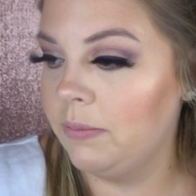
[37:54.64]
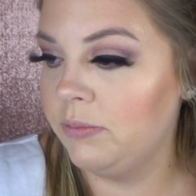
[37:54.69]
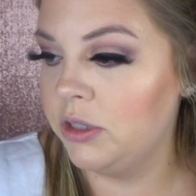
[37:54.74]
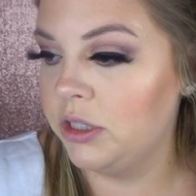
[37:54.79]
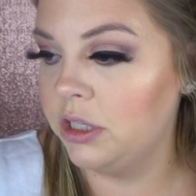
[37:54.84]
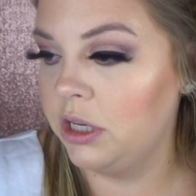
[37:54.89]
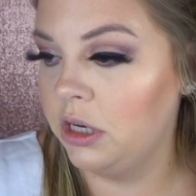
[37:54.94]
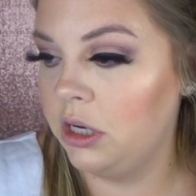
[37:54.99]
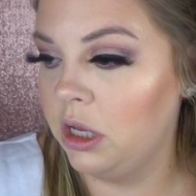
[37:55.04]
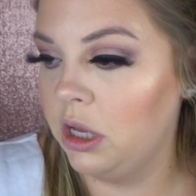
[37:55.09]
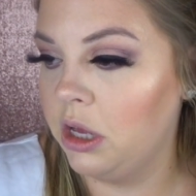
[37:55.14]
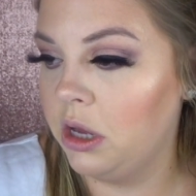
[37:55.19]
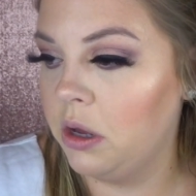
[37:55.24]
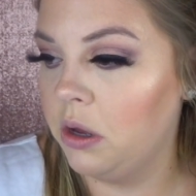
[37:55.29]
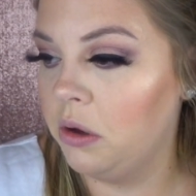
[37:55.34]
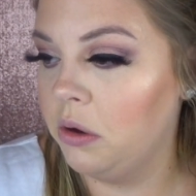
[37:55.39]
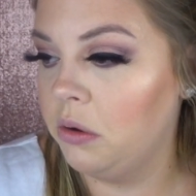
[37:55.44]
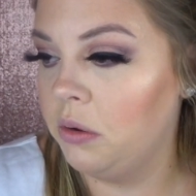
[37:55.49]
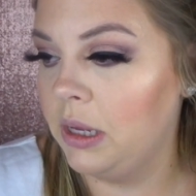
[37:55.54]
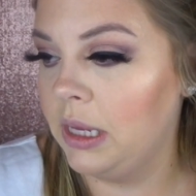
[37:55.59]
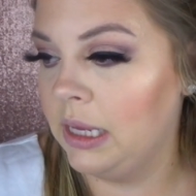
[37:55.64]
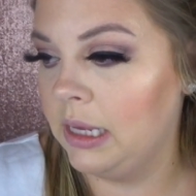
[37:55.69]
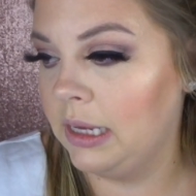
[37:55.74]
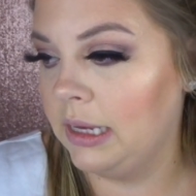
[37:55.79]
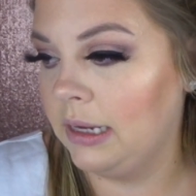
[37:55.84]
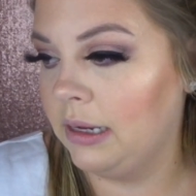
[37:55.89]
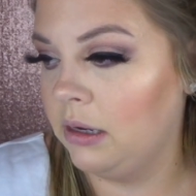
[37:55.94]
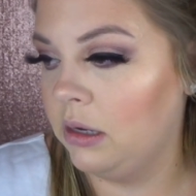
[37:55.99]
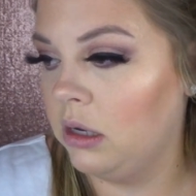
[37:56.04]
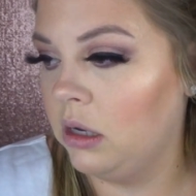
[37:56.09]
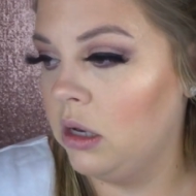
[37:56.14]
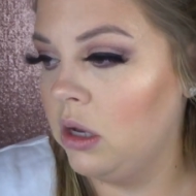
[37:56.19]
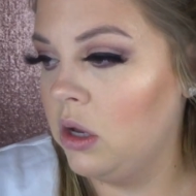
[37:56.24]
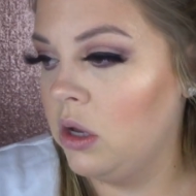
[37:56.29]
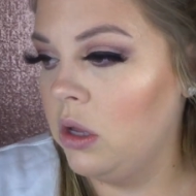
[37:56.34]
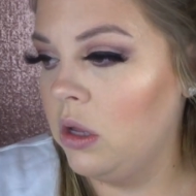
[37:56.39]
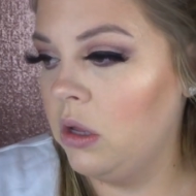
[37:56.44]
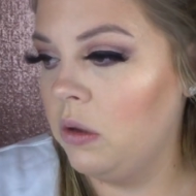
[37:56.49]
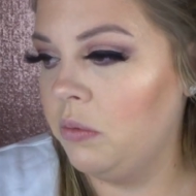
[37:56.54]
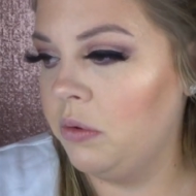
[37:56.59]
I'm just gonna go in
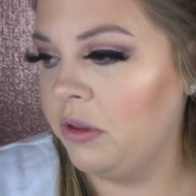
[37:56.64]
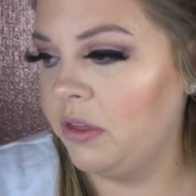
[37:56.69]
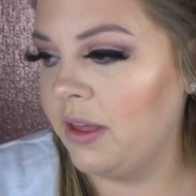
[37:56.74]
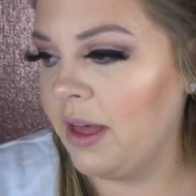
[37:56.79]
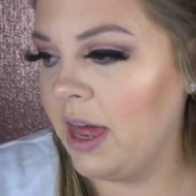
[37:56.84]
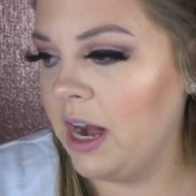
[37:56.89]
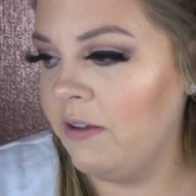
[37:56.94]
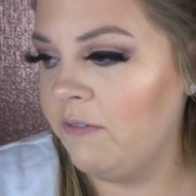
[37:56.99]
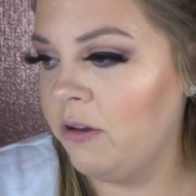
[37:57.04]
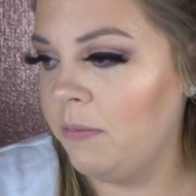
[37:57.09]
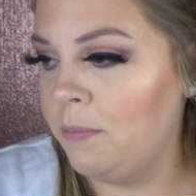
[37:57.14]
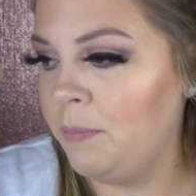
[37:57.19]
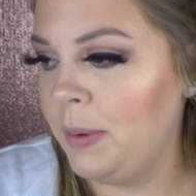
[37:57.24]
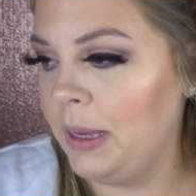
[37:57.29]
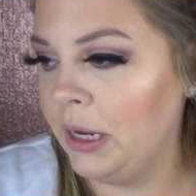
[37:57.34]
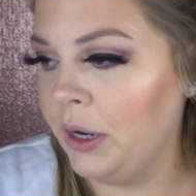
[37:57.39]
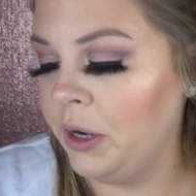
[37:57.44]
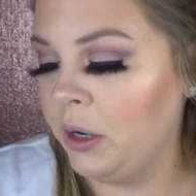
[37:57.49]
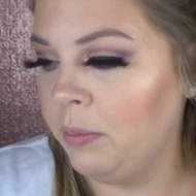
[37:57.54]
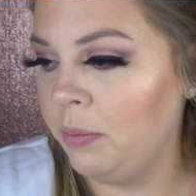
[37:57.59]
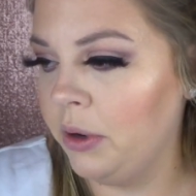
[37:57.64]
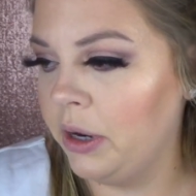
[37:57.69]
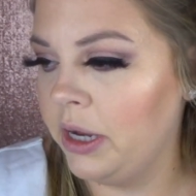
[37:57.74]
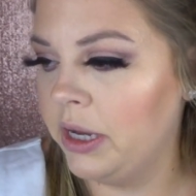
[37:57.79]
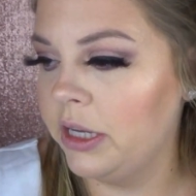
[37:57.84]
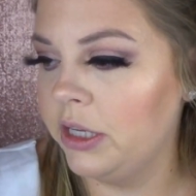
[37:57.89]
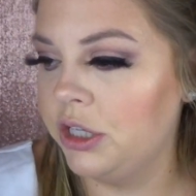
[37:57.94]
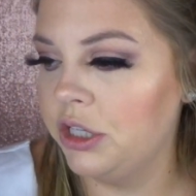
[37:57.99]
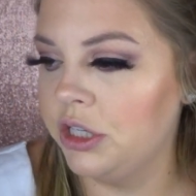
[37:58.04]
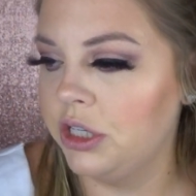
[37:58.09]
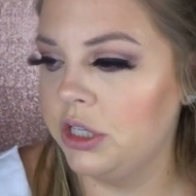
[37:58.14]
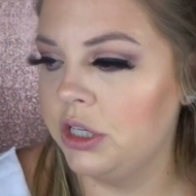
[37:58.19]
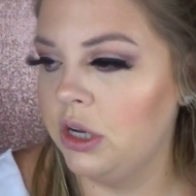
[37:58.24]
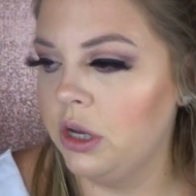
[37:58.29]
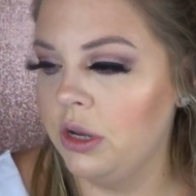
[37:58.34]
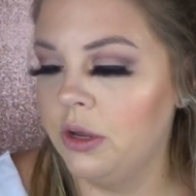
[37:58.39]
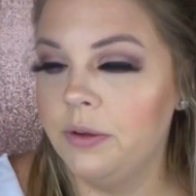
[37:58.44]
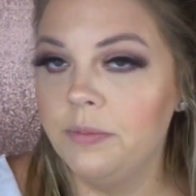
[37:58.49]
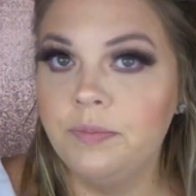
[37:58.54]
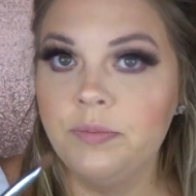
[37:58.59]
with kind of a bigger brush
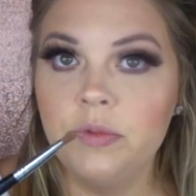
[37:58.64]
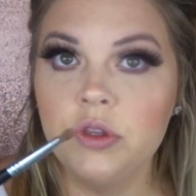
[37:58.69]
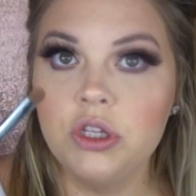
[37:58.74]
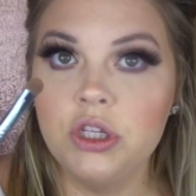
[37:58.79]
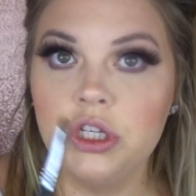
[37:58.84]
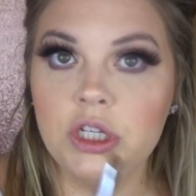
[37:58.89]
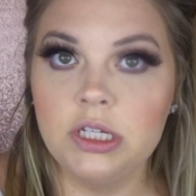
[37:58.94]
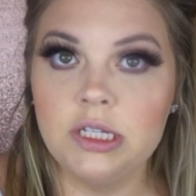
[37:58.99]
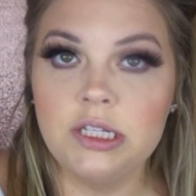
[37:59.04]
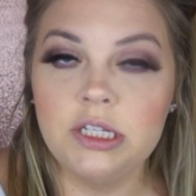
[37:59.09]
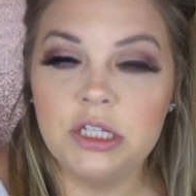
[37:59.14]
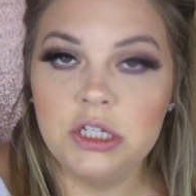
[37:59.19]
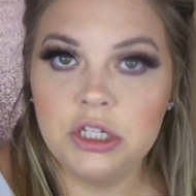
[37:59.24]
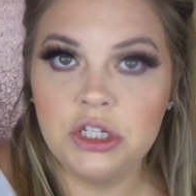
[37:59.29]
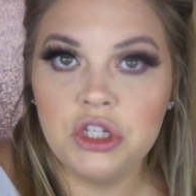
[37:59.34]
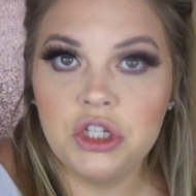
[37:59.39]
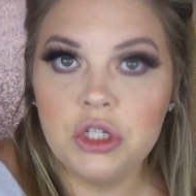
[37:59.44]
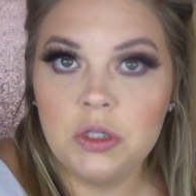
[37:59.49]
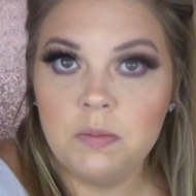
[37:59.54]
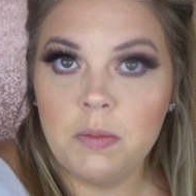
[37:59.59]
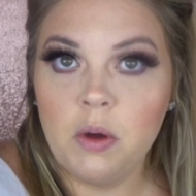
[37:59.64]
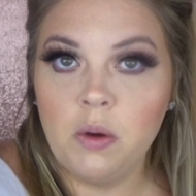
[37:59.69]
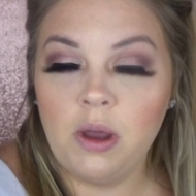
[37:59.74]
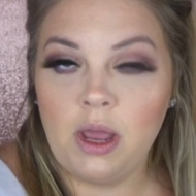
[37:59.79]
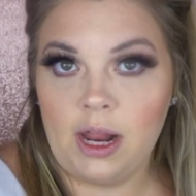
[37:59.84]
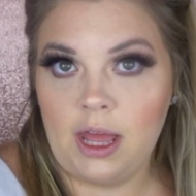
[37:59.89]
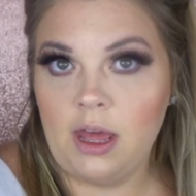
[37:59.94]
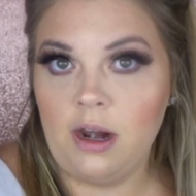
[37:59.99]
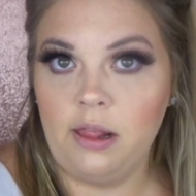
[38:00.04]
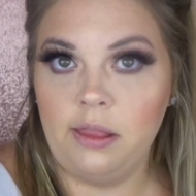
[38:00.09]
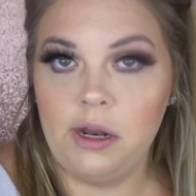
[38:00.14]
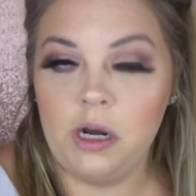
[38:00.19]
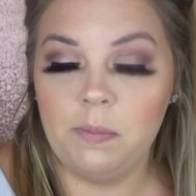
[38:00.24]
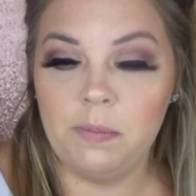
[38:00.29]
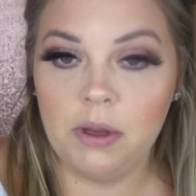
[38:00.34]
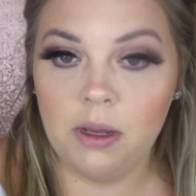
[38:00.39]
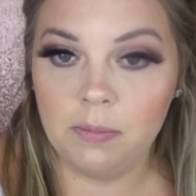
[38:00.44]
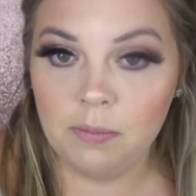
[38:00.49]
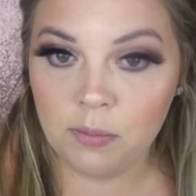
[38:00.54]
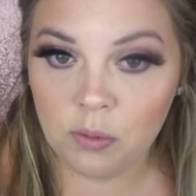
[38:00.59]
just to smoke it out a little
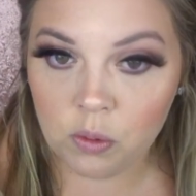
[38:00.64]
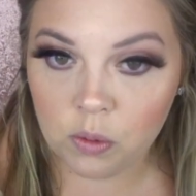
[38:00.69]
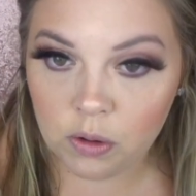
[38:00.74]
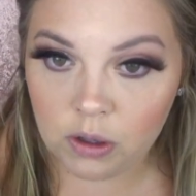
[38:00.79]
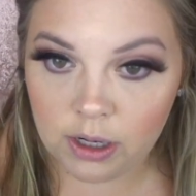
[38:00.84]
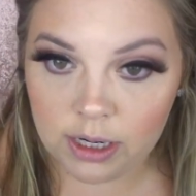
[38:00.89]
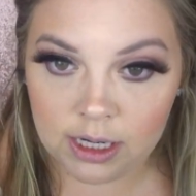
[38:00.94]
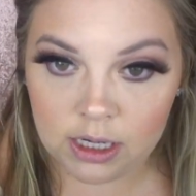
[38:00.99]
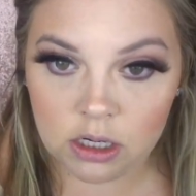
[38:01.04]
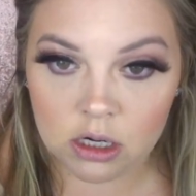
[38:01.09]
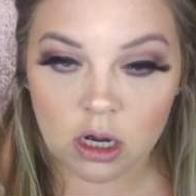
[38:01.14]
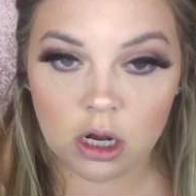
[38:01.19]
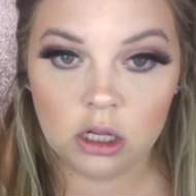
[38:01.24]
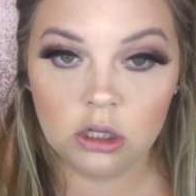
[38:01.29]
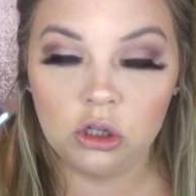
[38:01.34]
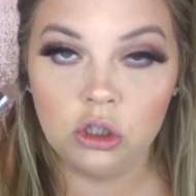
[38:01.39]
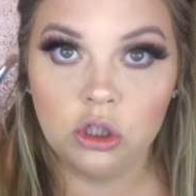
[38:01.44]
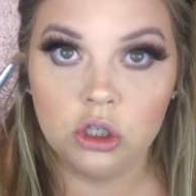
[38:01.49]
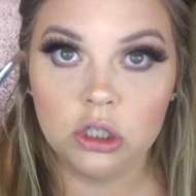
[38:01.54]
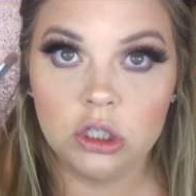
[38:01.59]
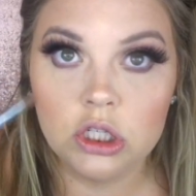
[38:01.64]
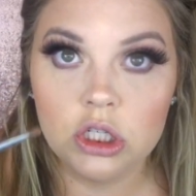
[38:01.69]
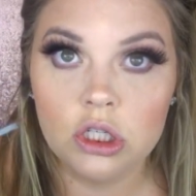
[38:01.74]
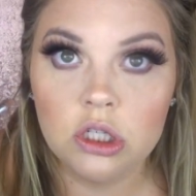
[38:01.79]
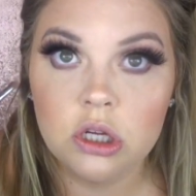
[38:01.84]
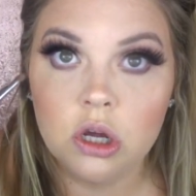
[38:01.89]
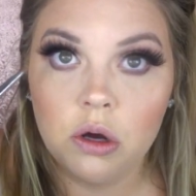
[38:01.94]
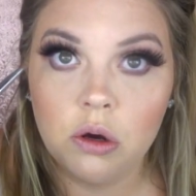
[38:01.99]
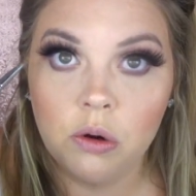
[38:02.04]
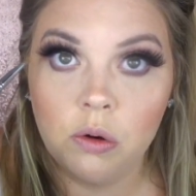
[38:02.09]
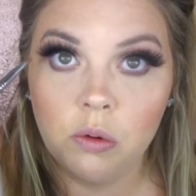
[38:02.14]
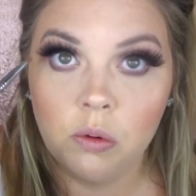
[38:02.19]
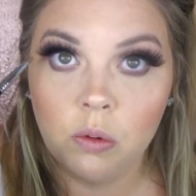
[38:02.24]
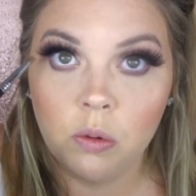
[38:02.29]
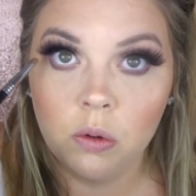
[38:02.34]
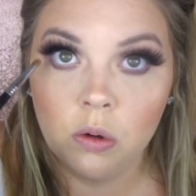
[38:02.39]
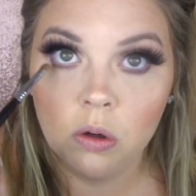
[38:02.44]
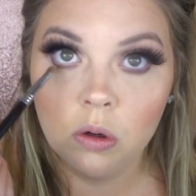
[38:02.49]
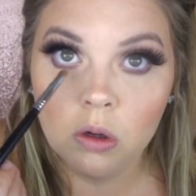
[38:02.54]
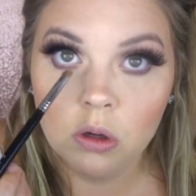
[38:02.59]
bit more and not look
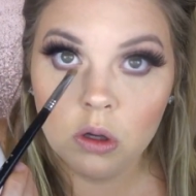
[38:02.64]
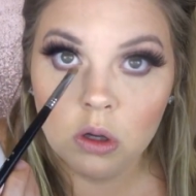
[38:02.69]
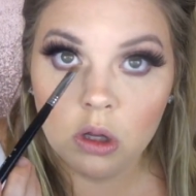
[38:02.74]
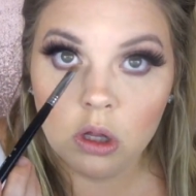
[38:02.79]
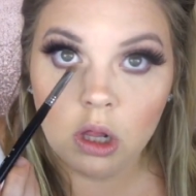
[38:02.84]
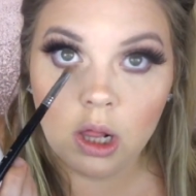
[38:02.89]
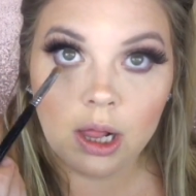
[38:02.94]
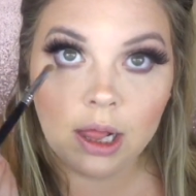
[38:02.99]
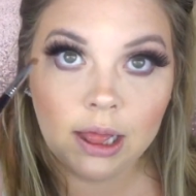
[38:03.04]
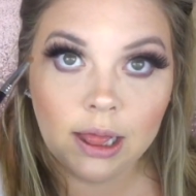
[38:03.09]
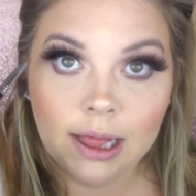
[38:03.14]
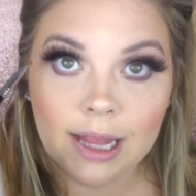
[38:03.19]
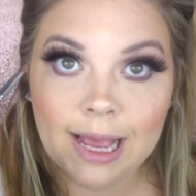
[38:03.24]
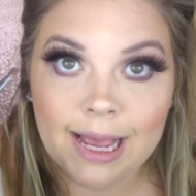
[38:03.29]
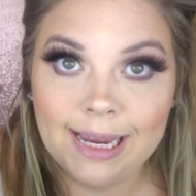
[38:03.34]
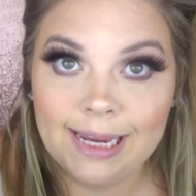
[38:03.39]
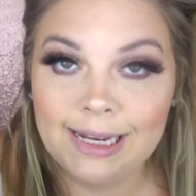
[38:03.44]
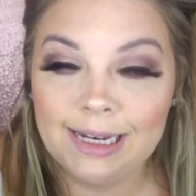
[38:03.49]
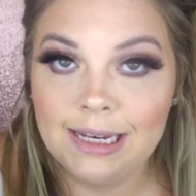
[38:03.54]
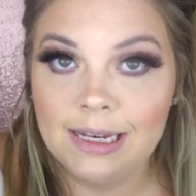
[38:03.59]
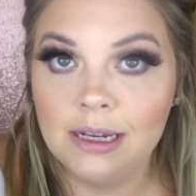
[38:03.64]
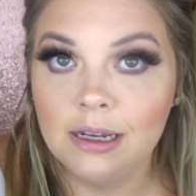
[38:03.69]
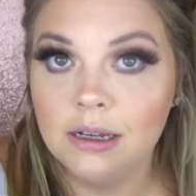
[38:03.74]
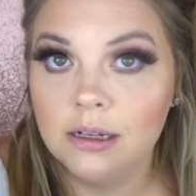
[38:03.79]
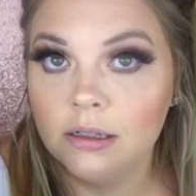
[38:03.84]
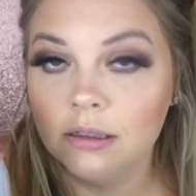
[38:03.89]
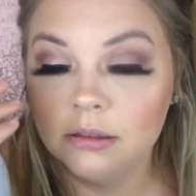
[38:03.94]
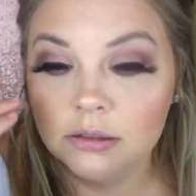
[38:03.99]
so liney.